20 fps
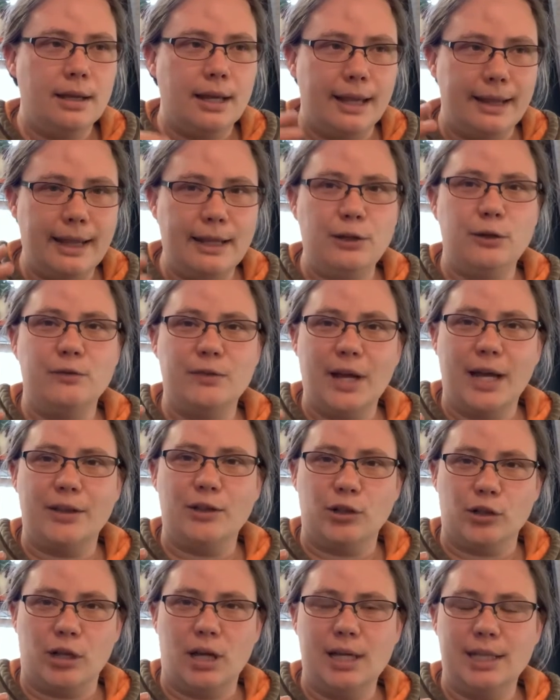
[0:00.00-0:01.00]
and then you've
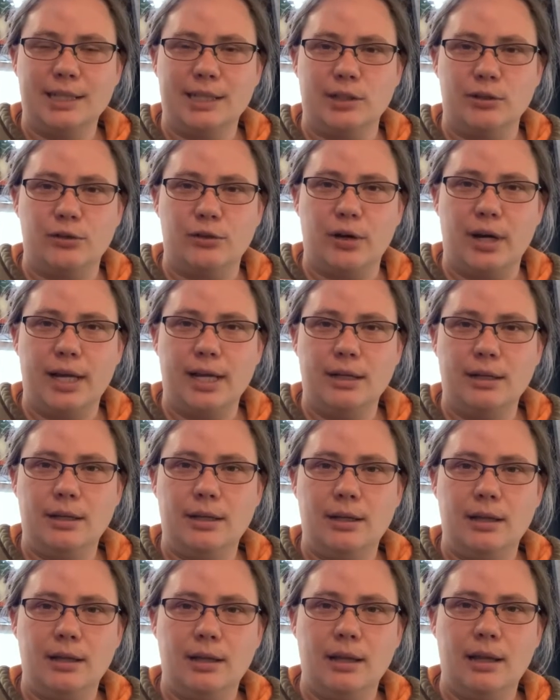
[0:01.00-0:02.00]
got your concentrate.
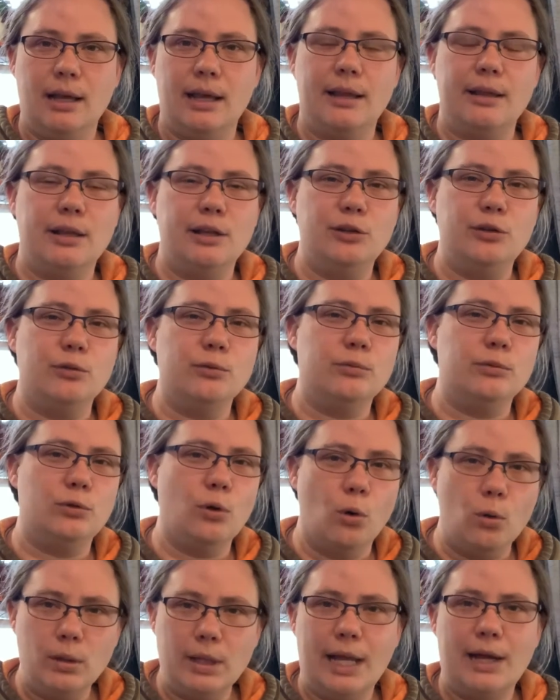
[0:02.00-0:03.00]
And then you
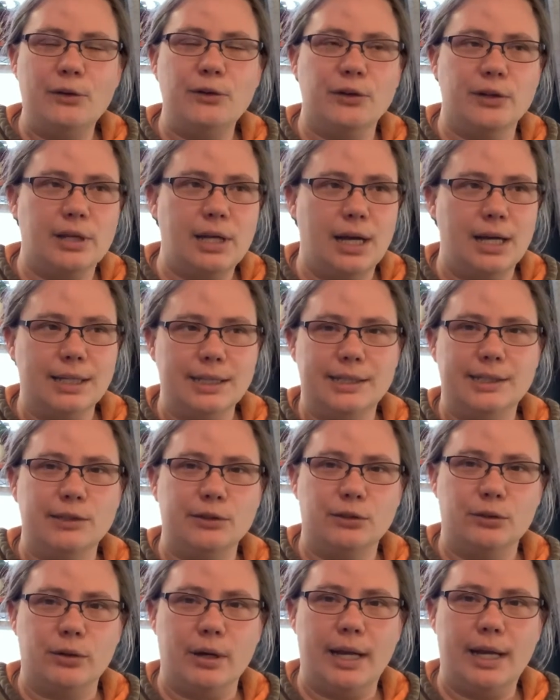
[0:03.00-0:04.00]
dole out your
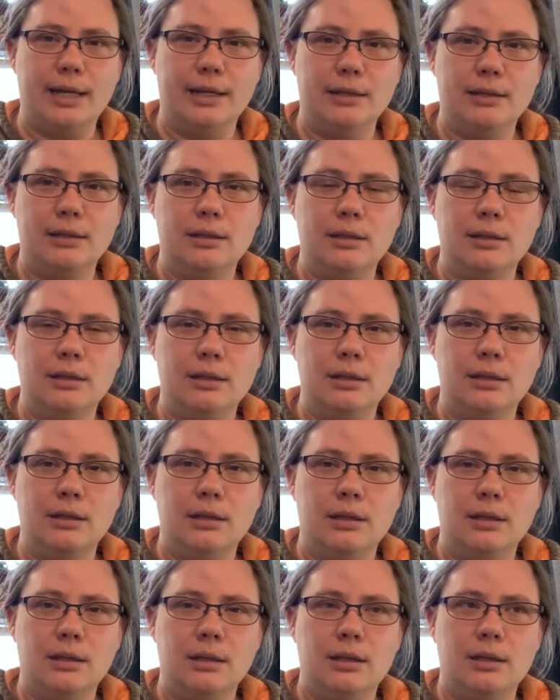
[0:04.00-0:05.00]
concentrate
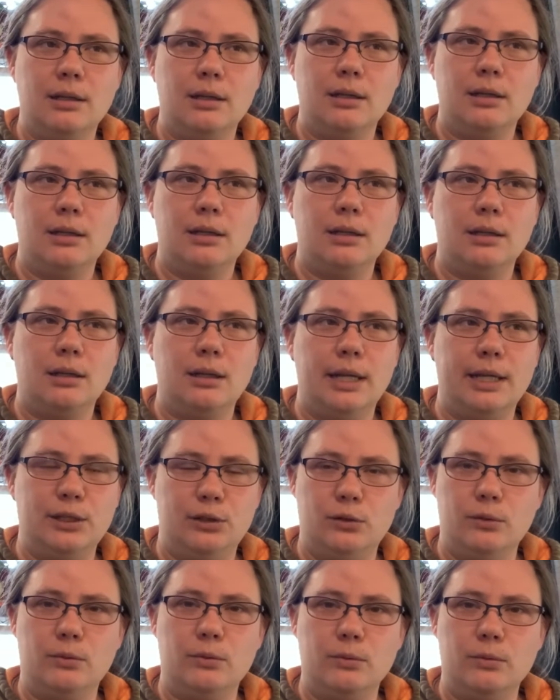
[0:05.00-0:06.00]

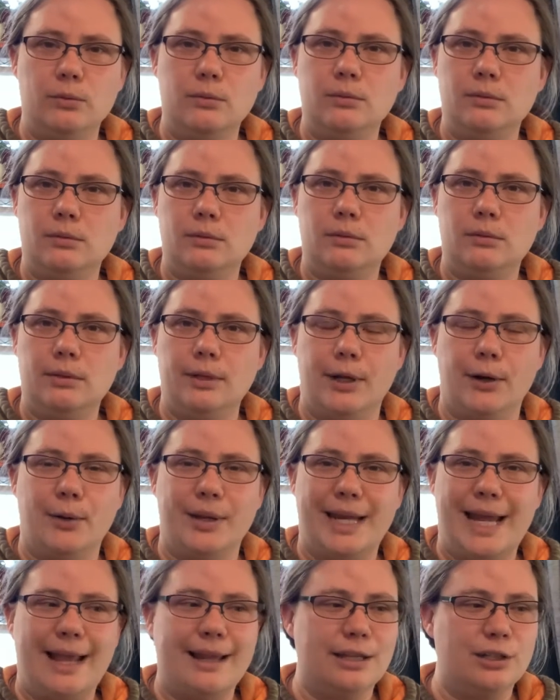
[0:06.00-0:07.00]
into, you know, a
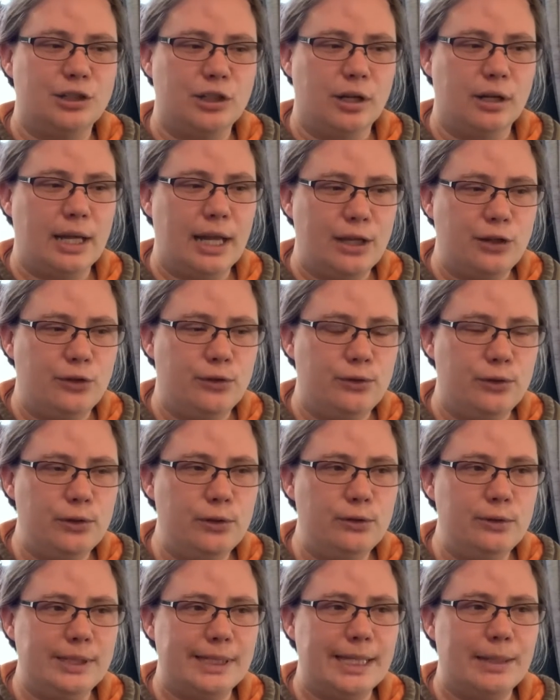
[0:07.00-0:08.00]
gallon jug and you
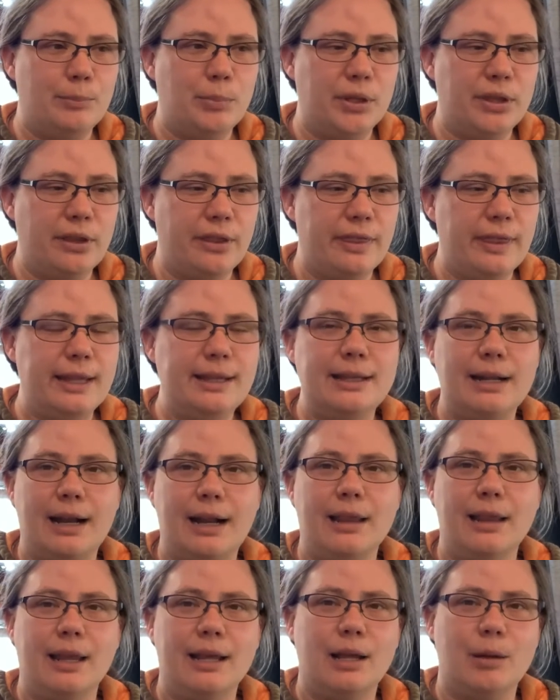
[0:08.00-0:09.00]
use it. But the thing that
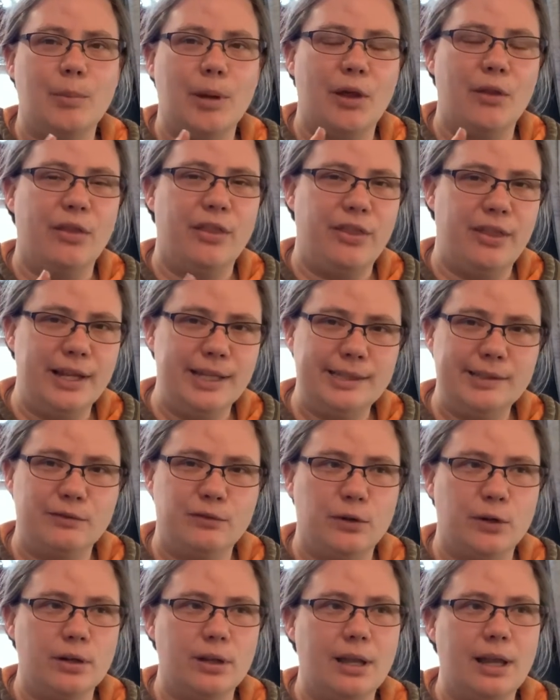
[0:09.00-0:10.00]
I like about this
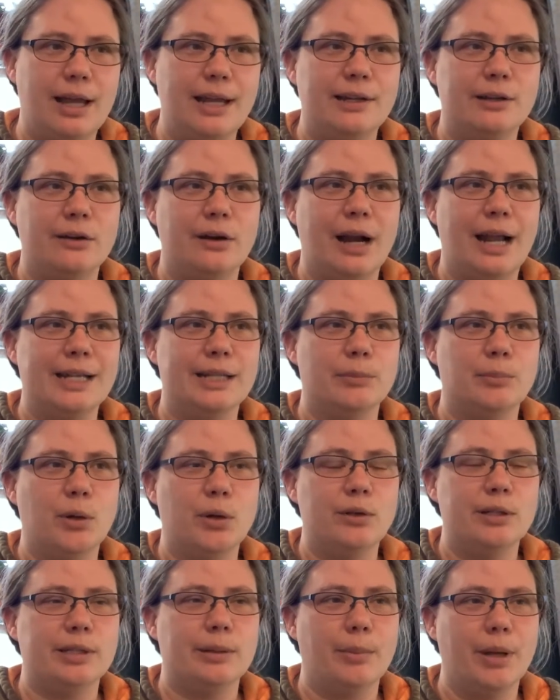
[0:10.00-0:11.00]
fertilizer as
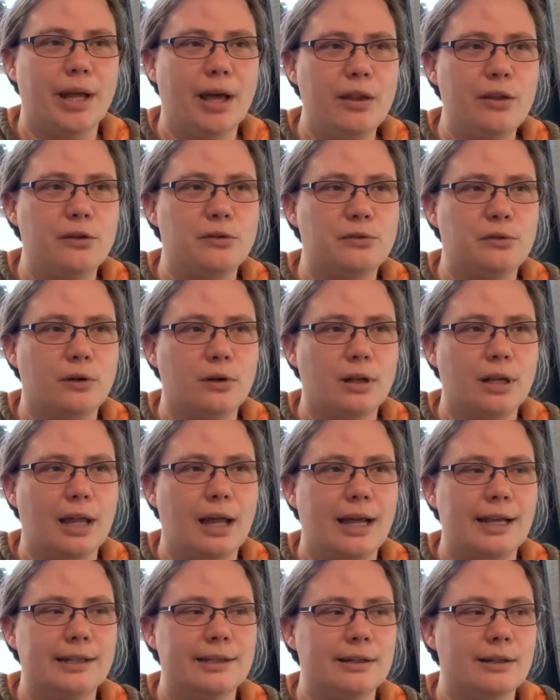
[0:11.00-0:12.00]
opposed to my other
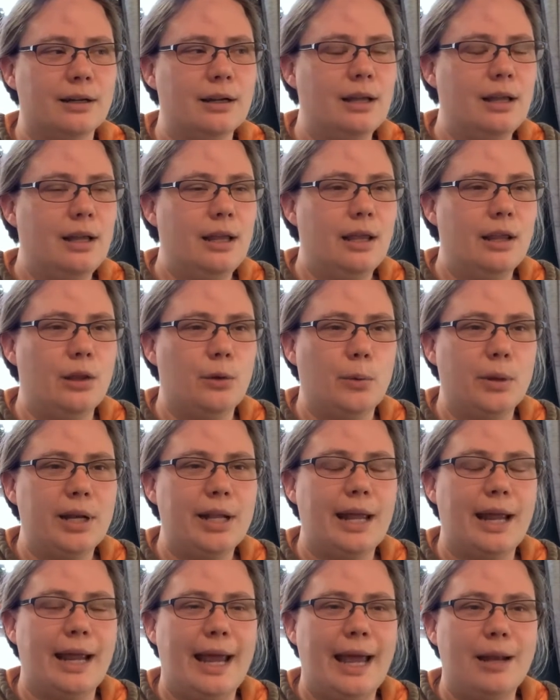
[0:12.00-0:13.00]
fertilizer, the one
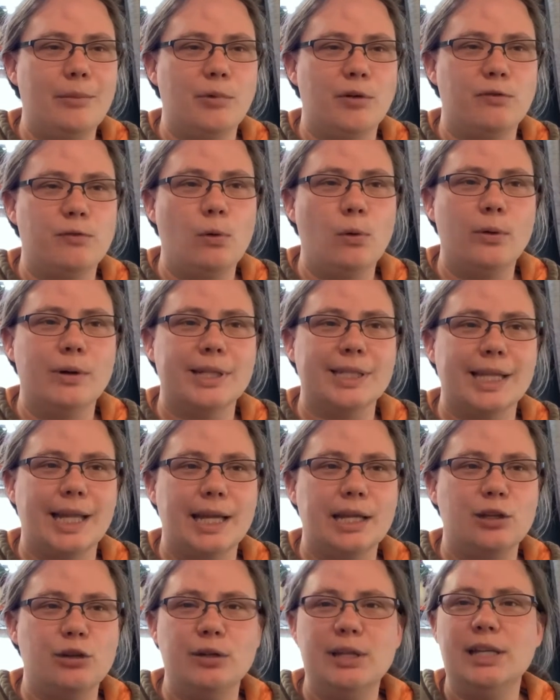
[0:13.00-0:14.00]
that I had before, is
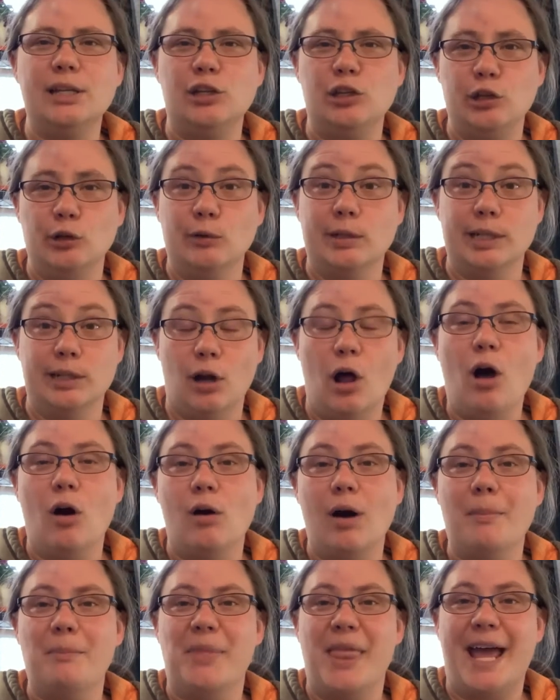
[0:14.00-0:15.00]
like you need to use it
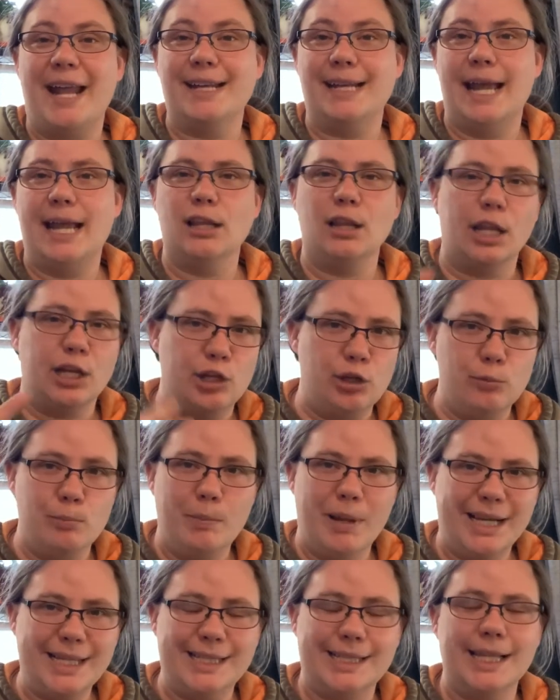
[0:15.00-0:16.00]
all up that day. Like you
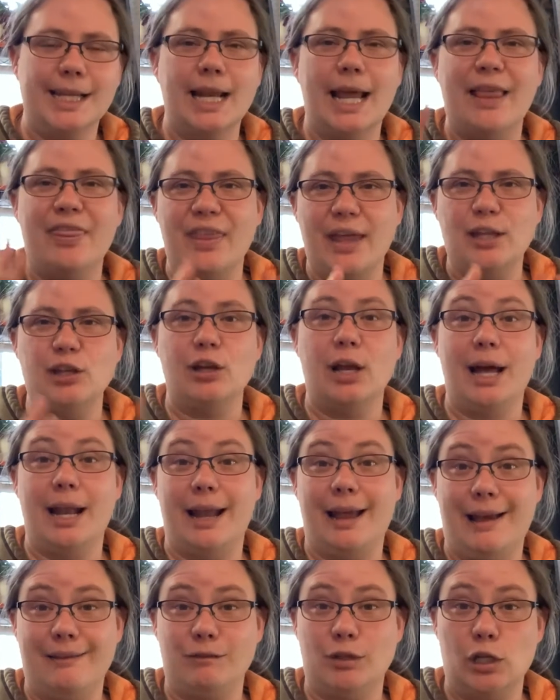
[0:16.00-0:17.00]
mix it and then you
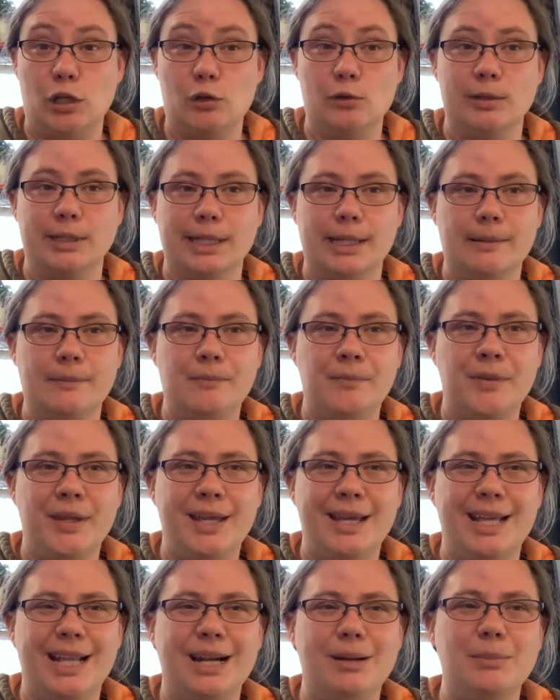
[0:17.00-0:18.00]
have to use it.
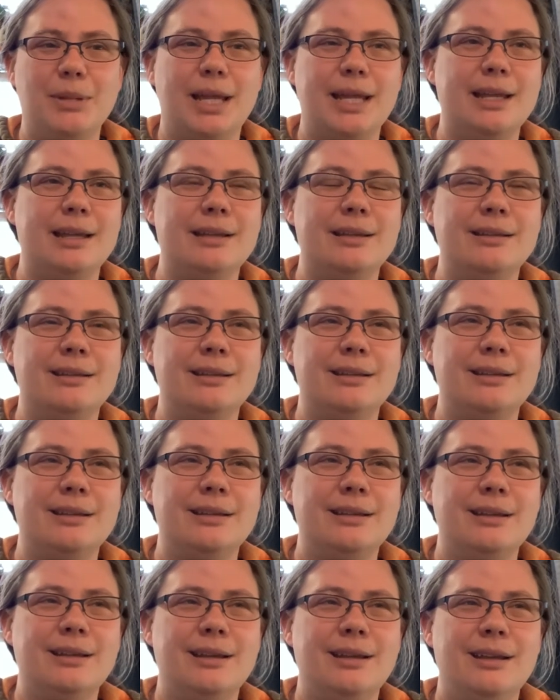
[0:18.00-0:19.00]
And I'm like,
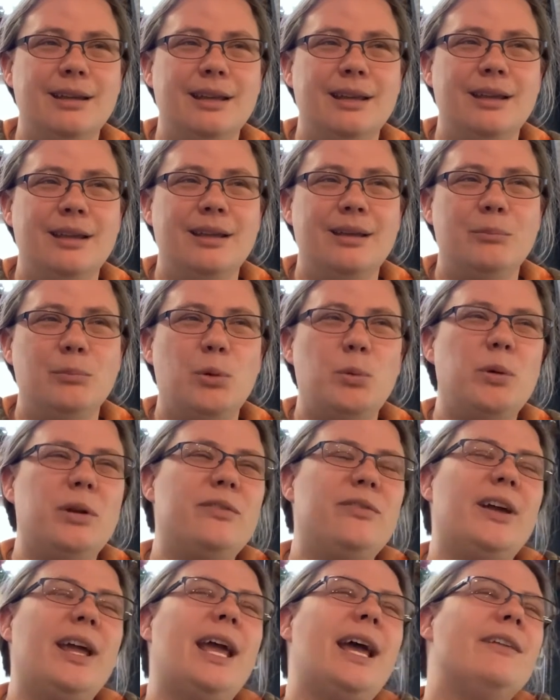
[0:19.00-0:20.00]
but what
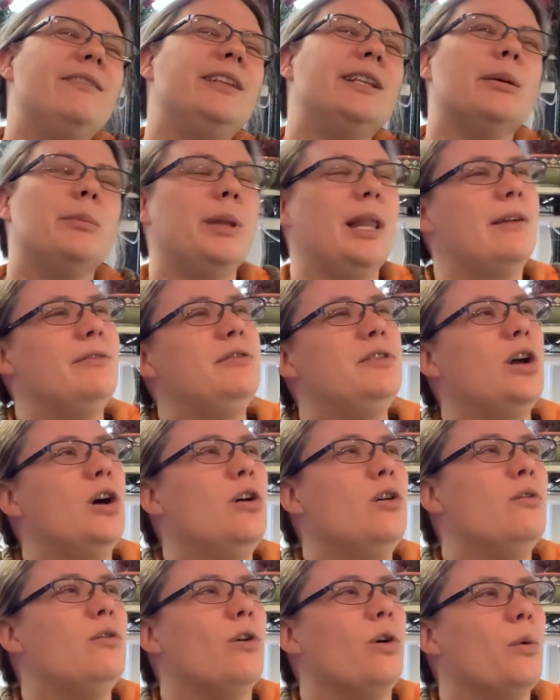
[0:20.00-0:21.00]
if I have some left
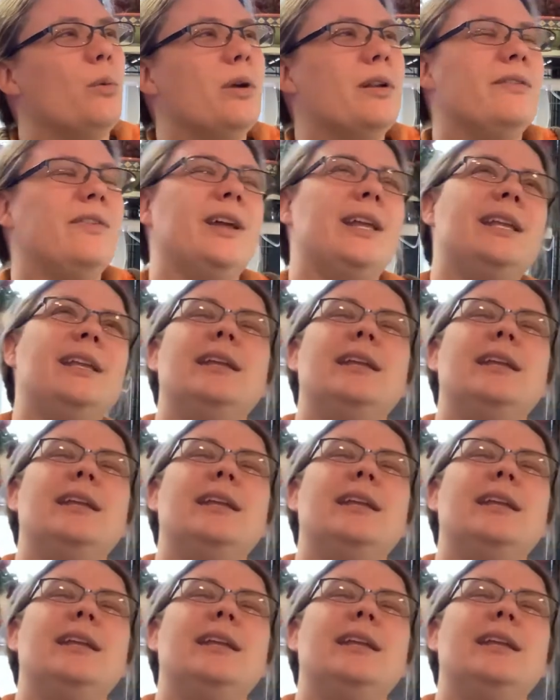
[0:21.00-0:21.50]
over? What if I